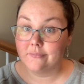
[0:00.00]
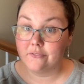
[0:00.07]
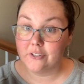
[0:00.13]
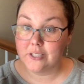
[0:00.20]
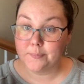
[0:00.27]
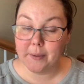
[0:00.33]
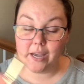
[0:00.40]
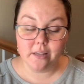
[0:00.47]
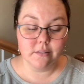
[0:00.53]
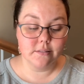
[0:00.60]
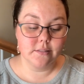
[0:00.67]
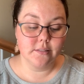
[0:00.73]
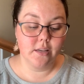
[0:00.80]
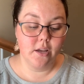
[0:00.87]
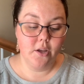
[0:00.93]
for
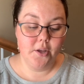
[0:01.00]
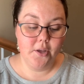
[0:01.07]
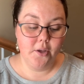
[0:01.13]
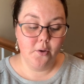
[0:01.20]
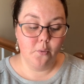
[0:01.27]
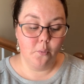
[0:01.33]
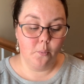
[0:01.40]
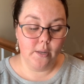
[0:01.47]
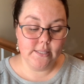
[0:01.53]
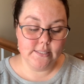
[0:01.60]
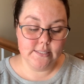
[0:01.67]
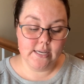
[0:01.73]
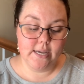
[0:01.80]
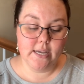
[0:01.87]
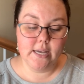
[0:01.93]
spots.
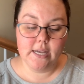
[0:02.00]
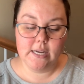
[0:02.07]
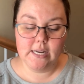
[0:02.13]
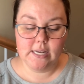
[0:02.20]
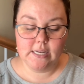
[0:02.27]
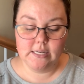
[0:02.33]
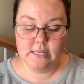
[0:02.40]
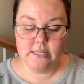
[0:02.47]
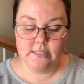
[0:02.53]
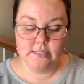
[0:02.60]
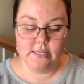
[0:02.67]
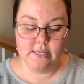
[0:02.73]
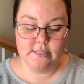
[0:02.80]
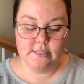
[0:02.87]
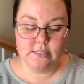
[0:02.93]
One side
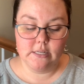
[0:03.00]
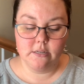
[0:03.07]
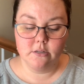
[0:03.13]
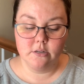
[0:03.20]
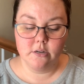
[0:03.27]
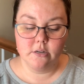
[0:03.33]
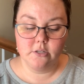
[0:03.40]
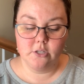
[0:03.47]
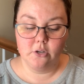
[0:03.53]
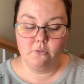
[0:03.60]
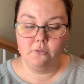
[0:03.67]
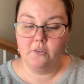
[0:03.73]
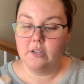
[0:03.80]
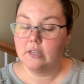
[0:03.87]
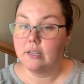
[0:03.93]
is a standard doe
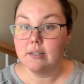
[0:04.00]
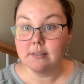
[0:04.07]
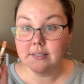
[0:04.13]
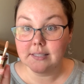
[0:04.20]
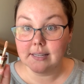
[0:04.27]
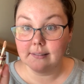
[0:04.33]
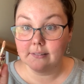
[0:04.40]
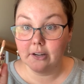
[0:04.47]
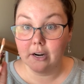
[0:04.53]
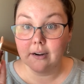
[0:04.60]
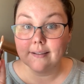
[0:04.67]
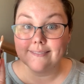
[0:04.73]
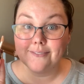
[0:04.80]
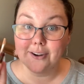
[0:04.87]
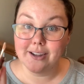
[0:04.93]
foot
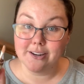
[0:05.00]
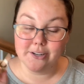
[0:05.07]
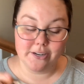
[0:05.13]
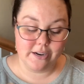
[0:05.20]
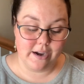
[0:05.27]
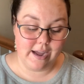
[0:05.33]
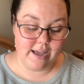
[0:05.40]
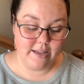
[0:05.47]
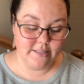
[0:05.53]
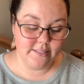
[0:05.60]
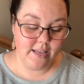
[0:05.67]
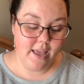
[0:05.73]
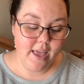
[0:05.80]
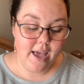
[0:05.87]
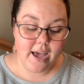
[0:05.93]
concealer for under your eyes.
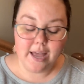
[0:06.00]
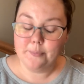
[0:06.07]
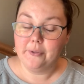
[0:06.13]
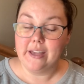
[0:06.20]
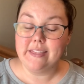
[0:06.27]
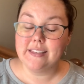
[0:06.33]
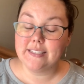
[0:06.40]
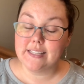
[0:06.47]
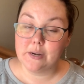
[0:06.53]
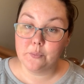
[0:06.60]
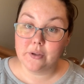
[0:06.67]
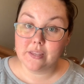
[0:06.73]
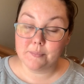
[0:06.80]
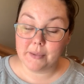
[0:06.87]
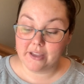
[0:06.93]
I blend this
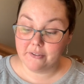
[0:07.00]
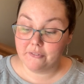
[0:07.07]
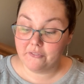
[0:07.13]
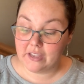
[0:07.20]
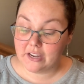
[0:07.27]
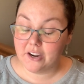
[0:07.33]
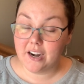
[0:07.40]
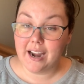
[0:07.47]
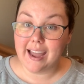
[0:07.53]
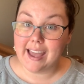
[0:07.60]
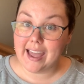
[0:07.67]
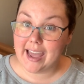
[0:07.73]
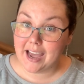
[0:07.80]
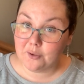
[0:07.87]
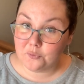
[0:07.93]
in with my finger
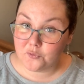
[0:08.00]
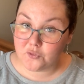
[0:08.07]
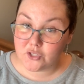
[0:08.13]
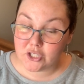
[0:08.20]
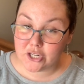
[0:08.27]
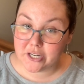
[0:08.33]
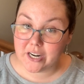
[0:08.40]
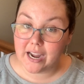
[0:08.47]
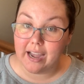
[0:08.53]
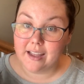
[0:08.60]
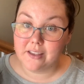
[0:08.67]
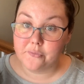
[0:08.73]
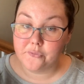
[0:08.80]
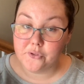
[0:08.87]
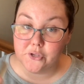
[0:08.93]
after
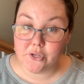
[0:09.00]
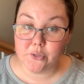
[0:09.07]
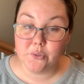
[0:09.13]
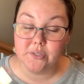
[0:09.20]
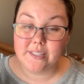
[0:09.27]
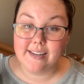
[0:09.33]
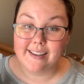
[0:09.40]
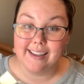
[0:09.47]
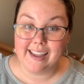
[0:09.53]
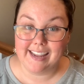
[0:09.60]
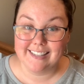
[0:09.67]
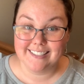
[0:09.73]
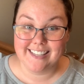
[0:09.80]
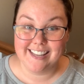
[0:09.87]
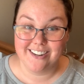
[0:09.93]
I've used
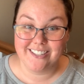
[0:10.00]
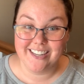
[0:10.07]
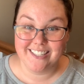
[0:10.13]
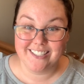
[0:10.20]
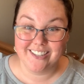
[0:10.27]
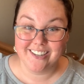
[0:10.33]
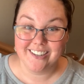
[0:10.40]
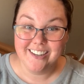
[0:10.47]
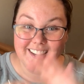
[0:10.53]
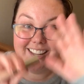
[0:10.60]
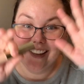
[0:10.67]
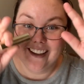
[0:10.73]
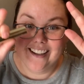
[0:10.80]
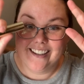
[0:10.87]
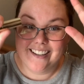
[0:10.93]
hand sanitizer.
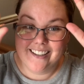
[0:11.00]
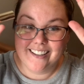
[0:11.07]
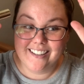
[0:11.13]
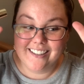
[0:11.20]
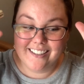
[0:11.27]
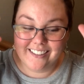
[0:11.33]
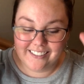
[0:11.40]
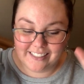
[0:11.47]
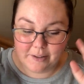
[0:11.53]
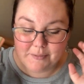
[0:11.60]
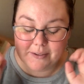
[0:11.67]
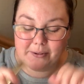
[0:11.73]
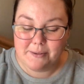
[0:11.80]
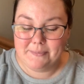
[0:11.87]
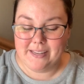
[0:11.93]
Let
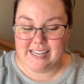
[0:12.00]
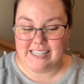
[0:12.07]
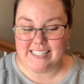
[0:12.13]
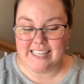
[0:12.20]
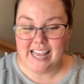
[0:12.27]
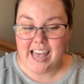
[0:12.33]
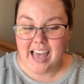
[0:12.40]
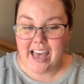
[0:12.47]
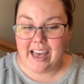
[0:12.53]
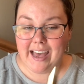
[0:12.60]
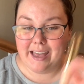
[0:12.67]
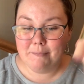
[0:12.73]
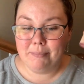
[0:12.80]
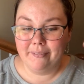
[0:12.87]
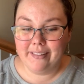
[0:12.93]
me repeat.
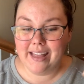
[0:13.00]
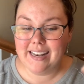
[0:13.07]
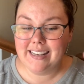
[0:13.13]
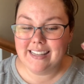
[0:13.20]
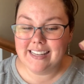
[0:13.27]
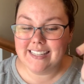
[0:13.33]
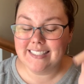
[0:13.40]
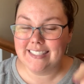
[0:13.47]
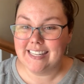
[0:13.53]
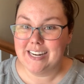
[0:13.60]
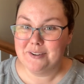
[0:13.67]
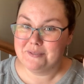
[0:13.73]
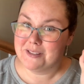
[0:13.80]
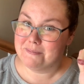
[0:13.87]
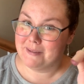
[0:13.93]
I blend this
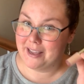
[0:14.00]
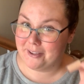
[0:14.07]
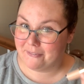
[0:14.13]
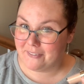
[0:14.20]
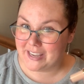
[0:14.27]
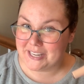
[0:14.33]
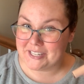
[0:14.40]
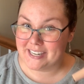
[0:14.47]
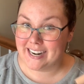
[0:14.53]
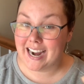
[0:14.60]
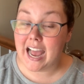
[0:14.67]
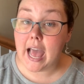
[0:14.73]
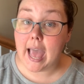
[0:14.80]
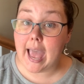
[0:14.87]
in with my finger